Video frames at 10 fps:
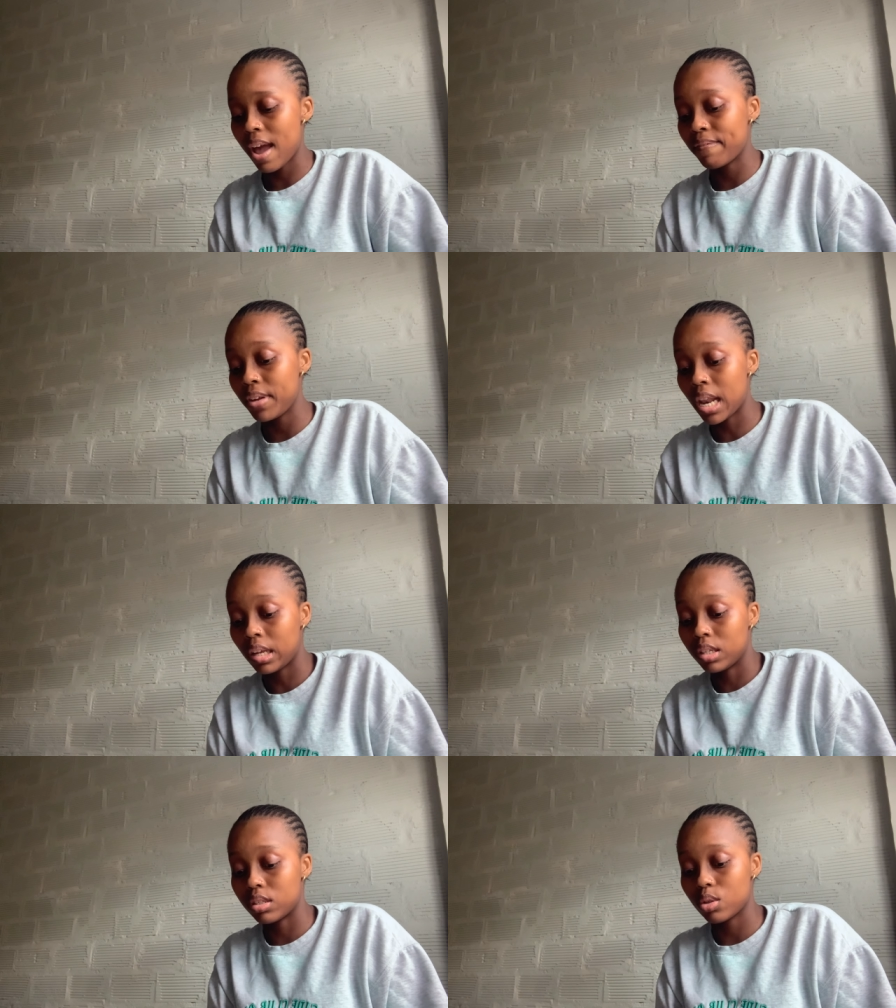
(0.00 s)
I feel
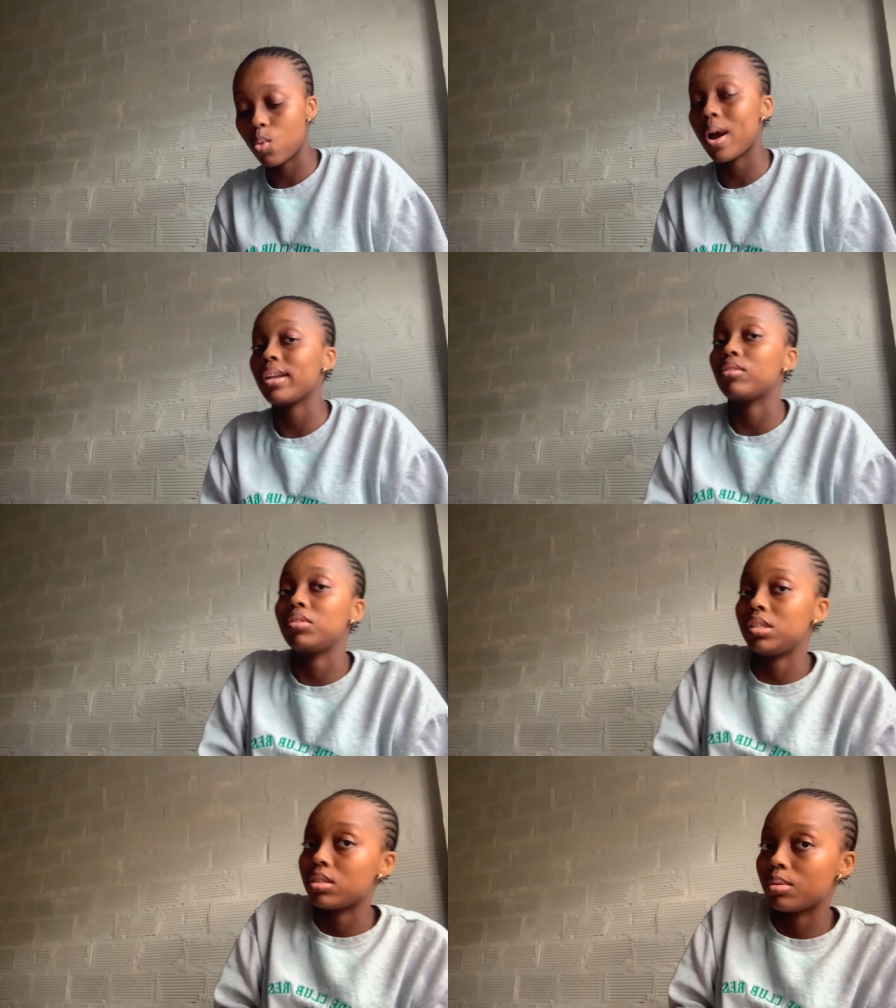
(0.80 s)
like it's quite
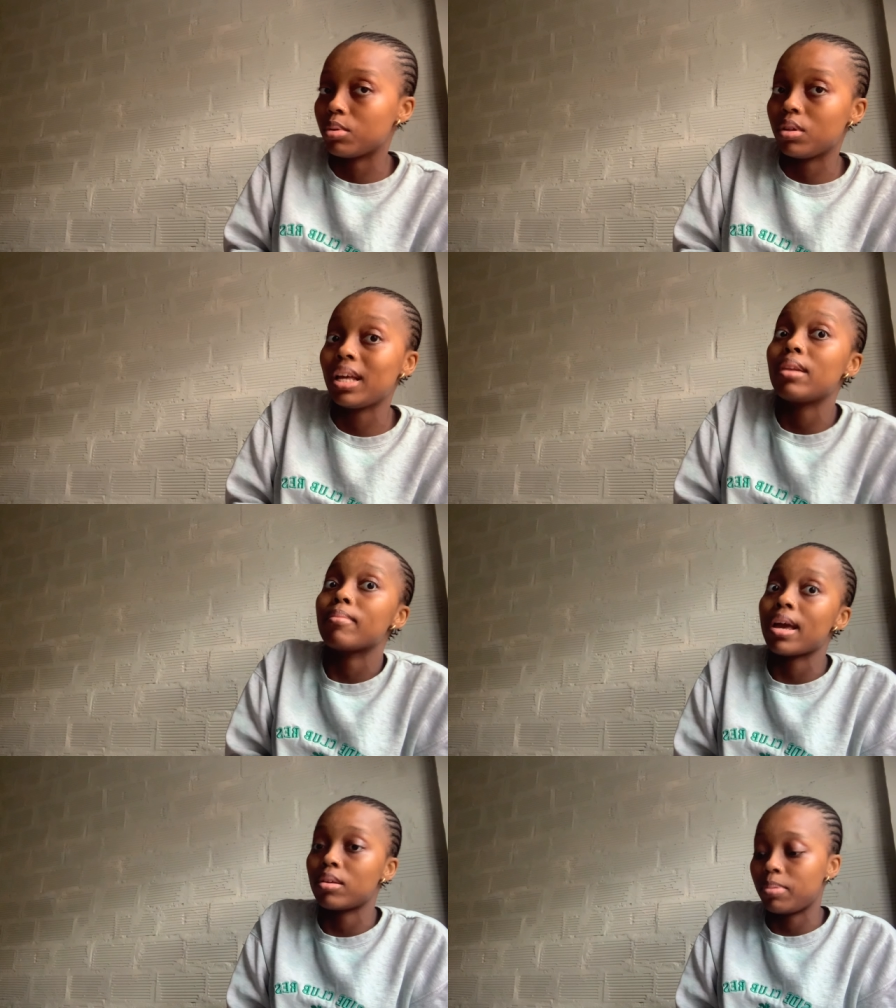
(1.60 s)
reasonable, in
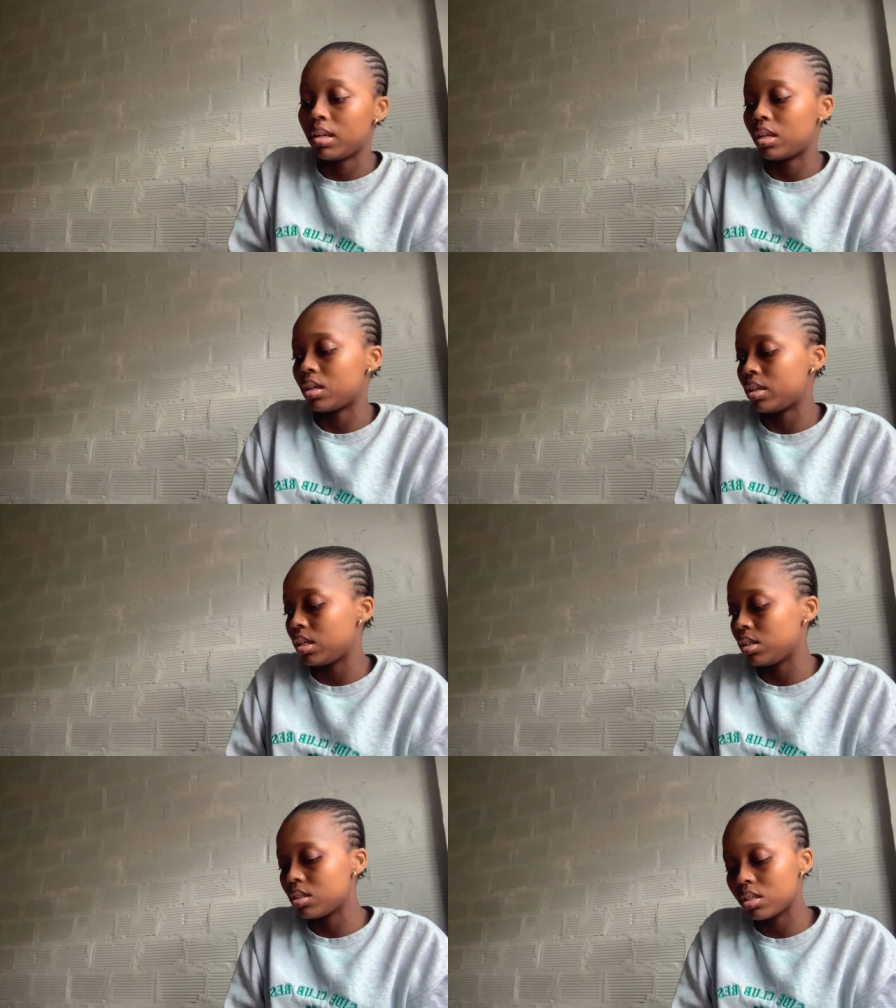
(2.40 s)
my opinion at
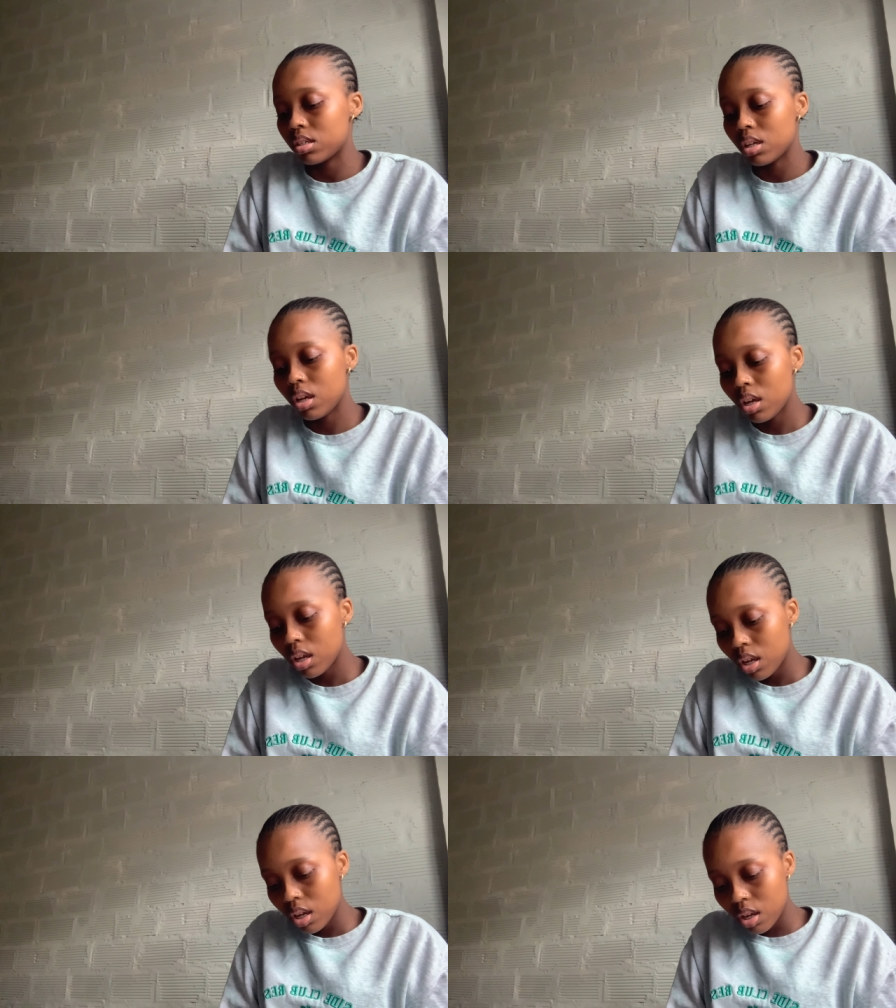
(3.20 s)
least.
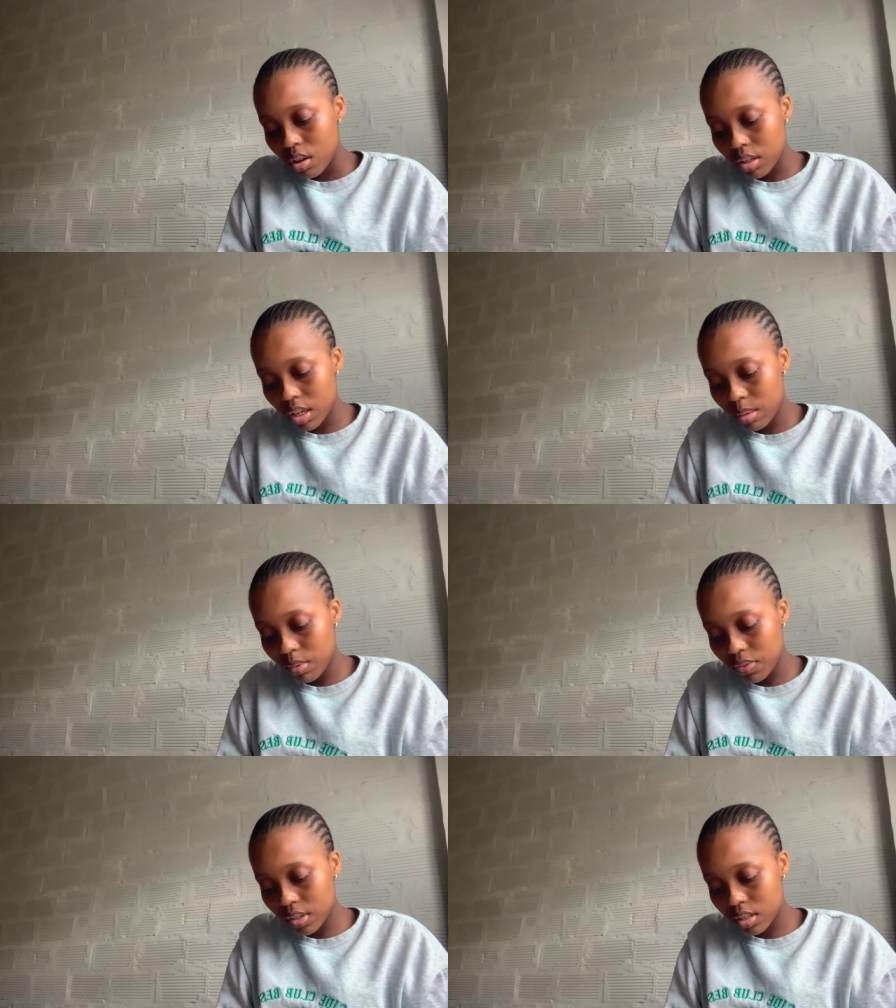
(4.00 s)
Okay, let me
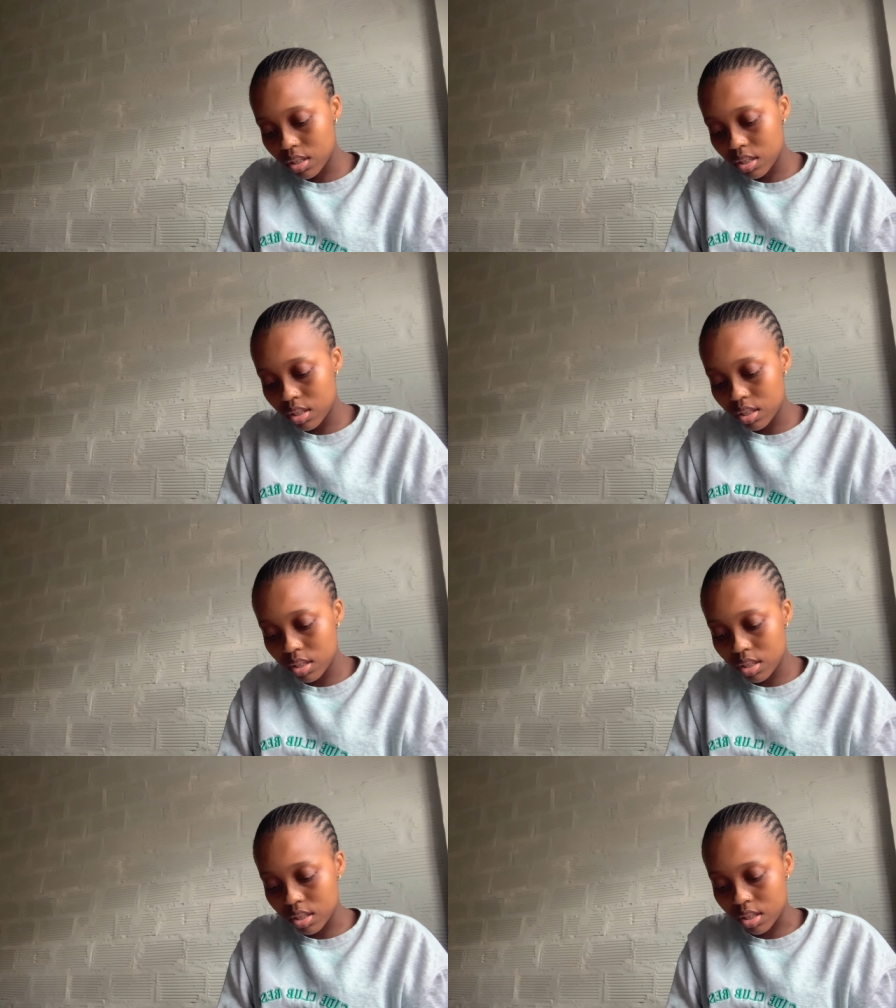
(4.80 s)
fix this
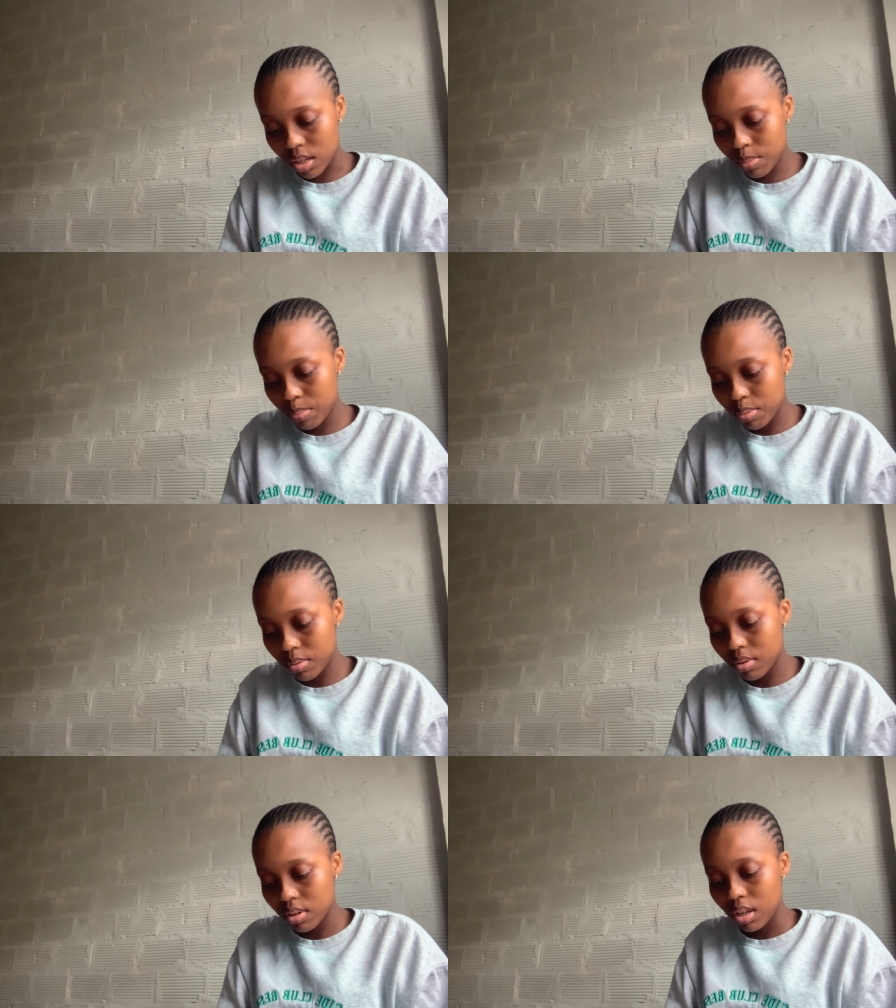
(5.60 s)
zip.
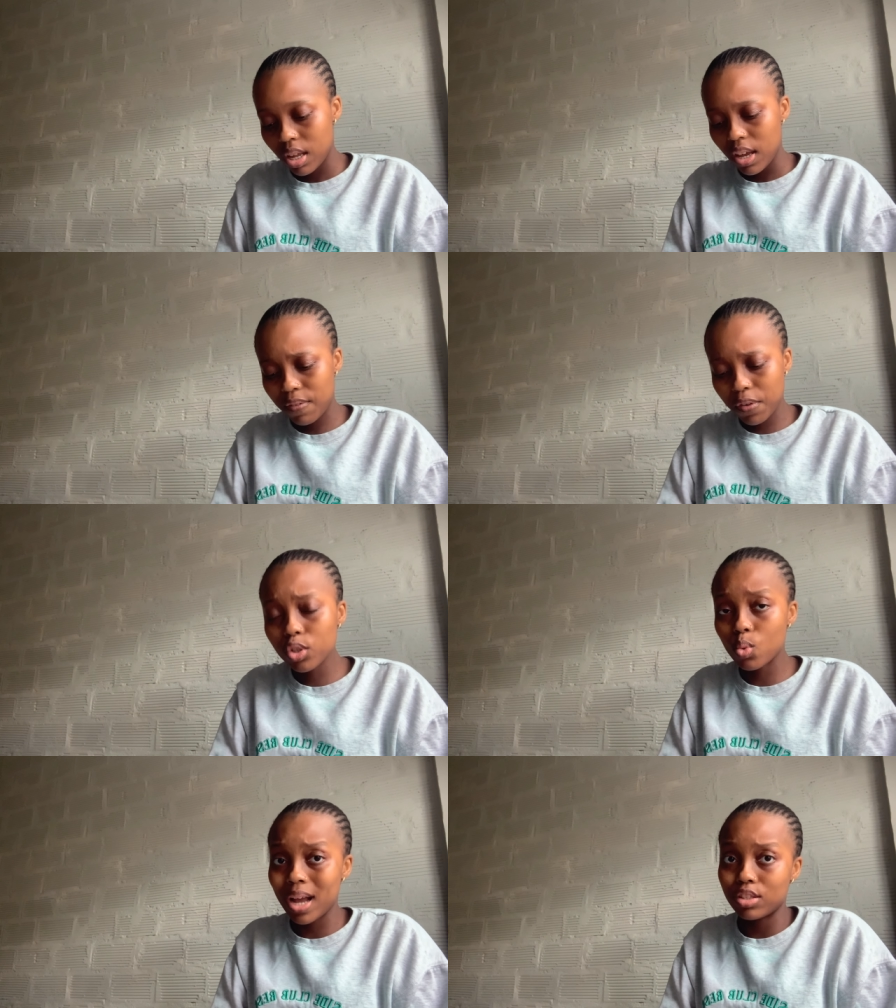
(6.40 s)
It feels
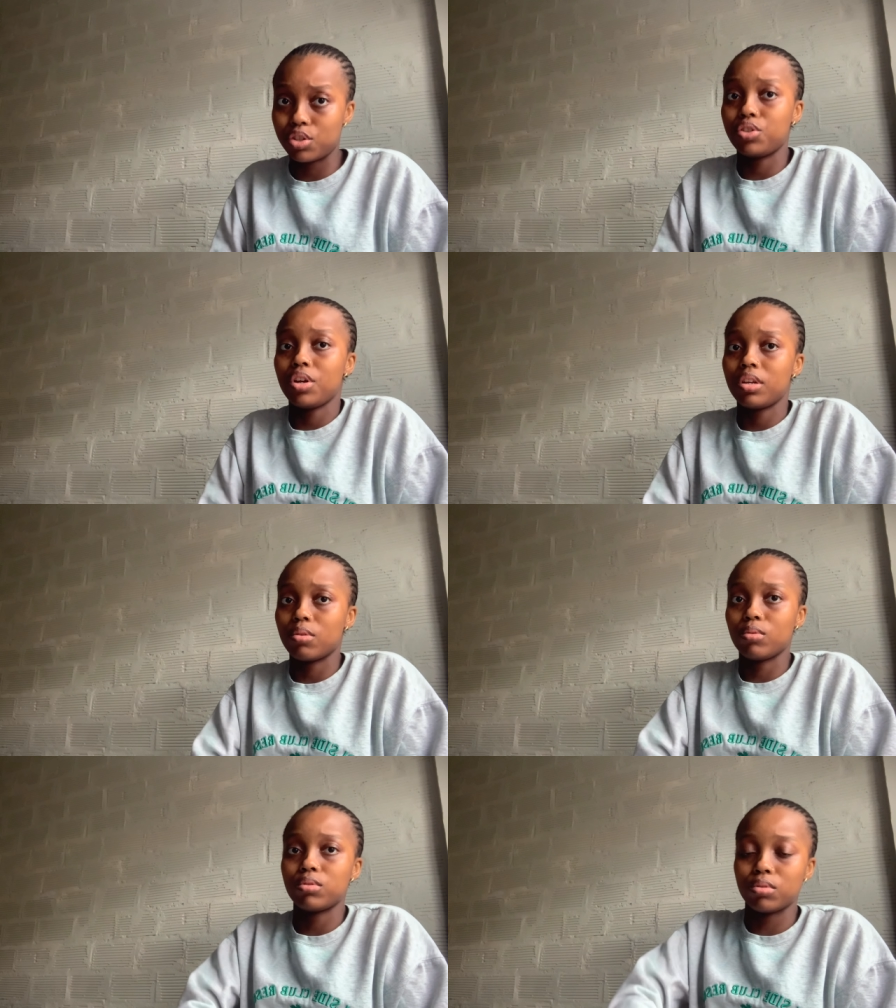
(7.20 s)
quite sturdy
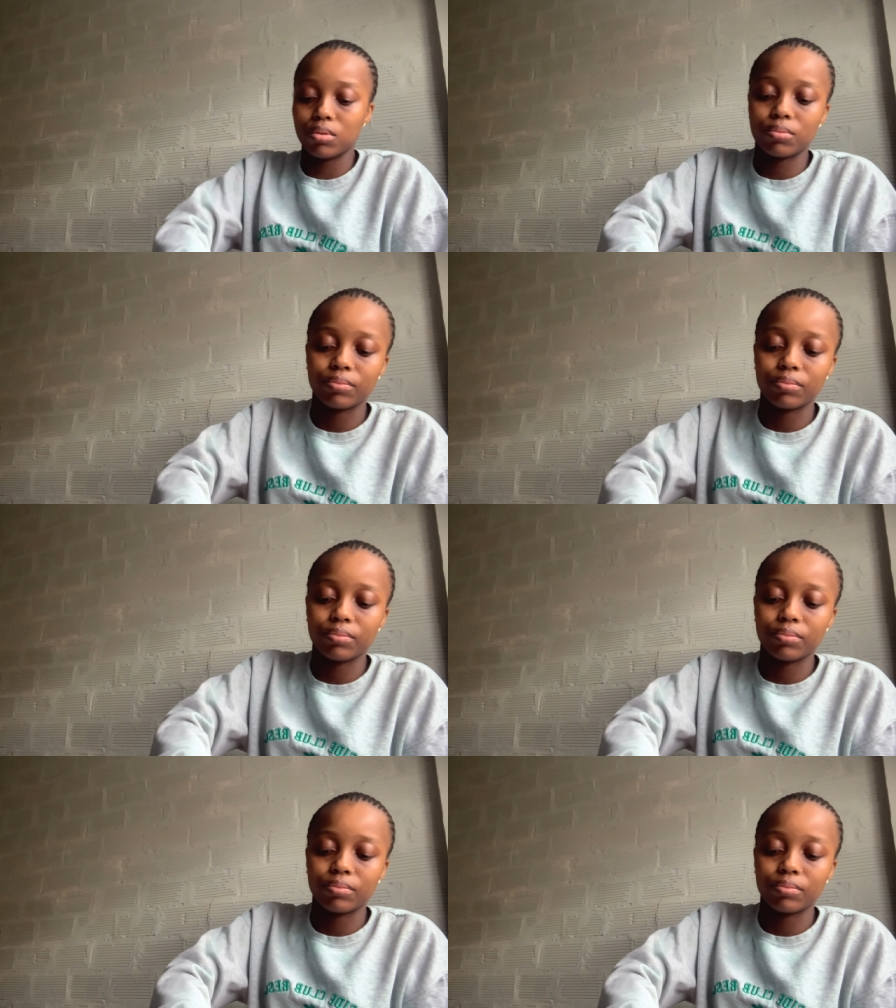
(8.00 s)
also.